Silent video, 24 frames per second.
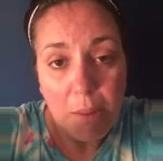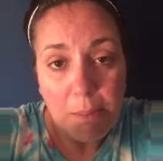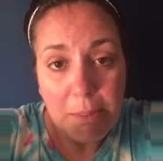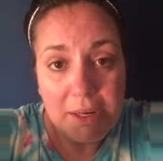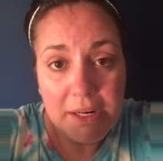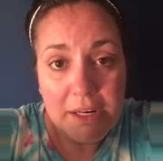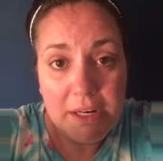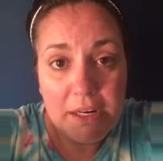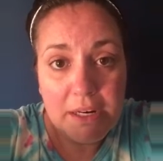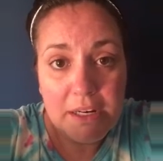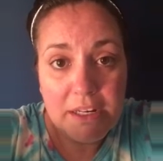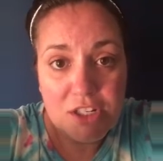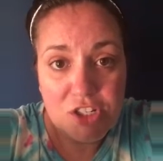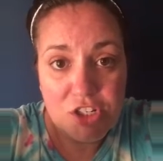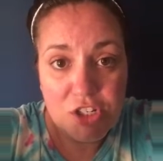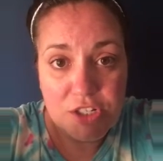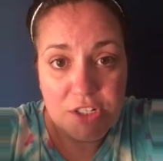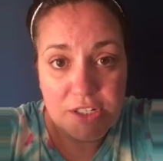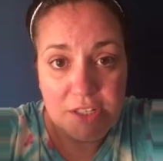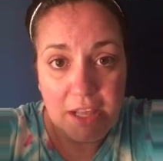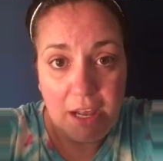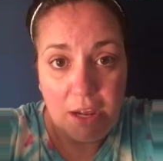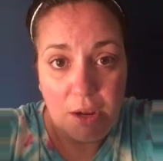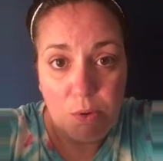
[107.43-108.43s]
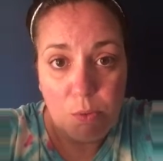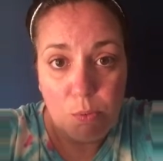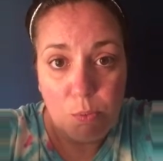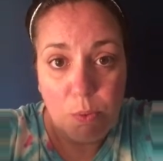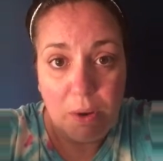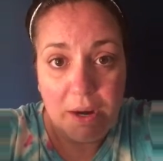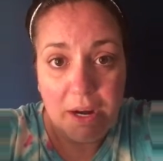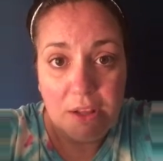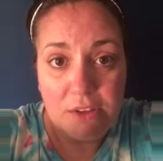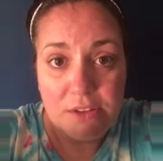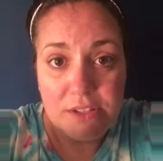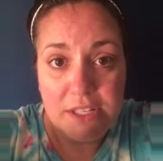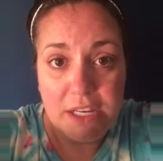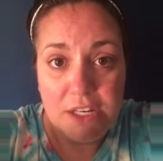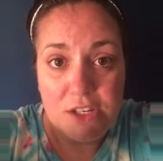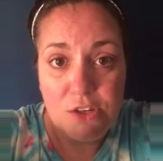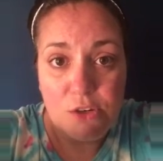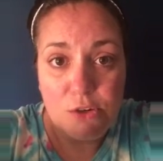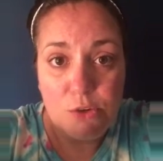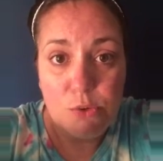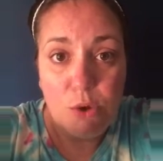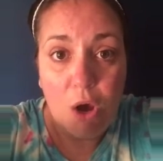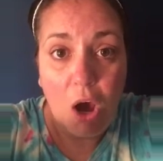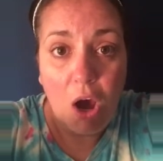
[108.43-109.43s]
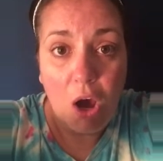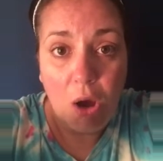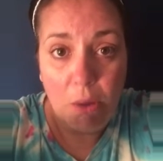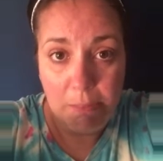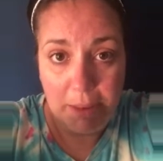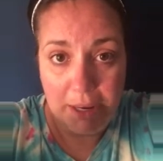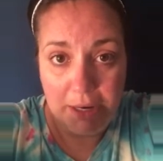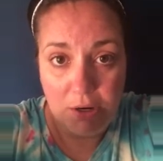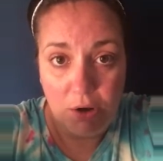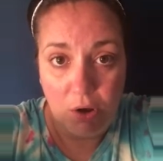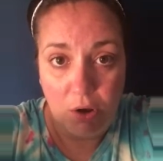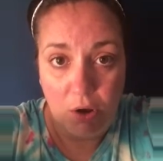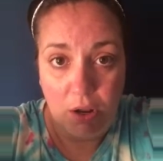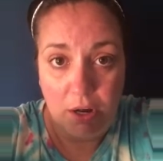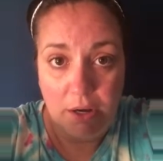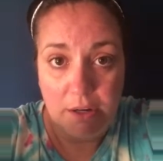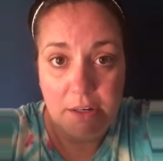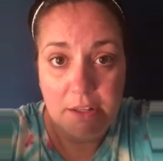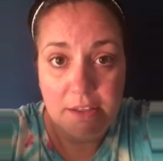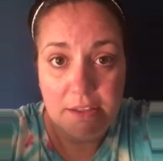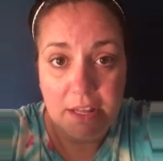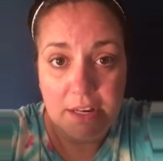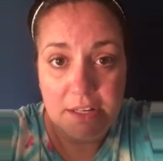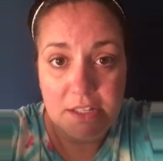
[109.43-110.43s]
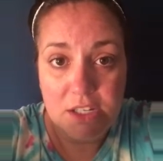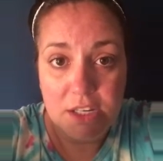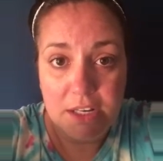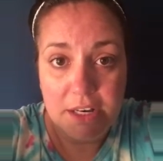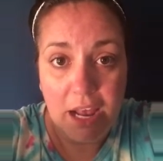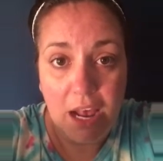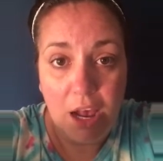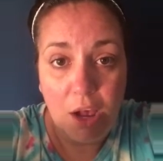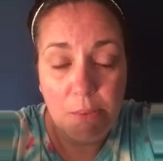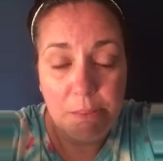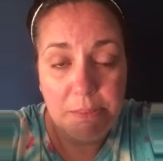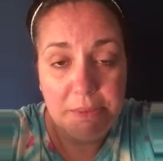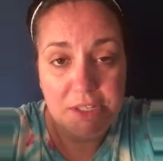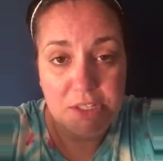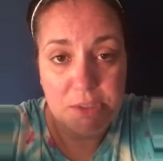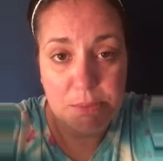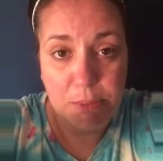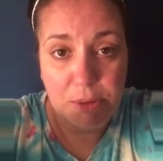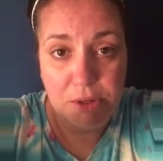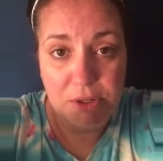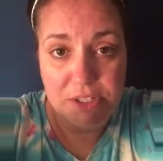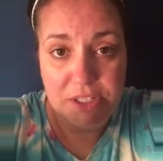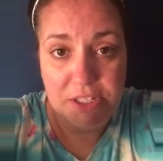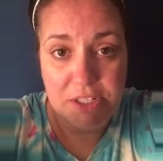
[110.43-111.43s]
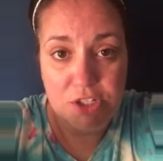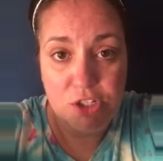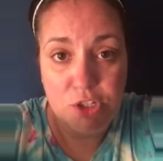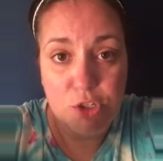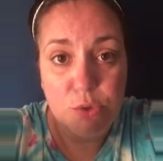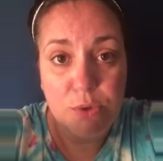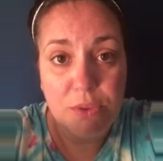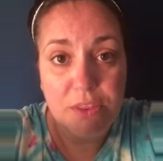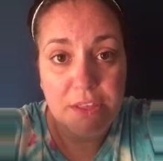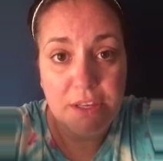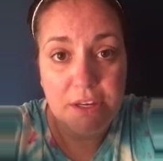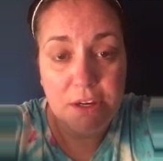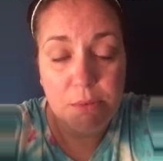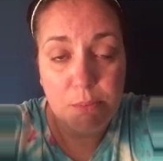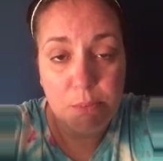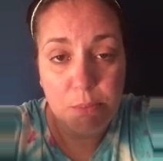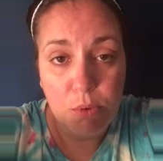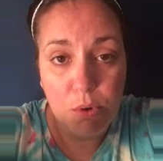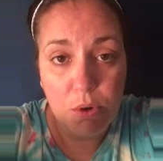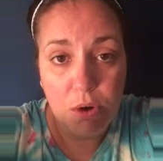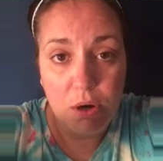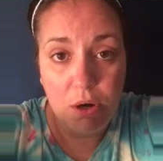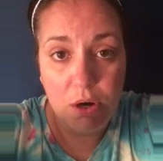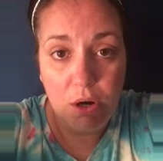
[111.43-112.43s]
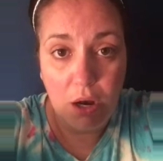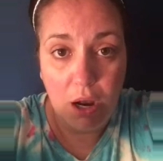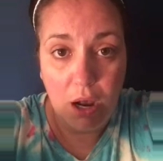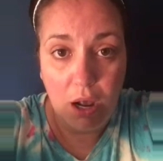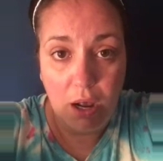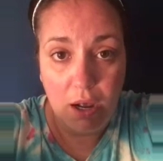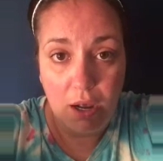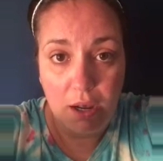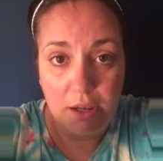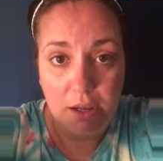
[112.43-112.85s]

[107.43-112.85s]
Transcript: But in addition to that, what else can you comment on that is going to help this person to think more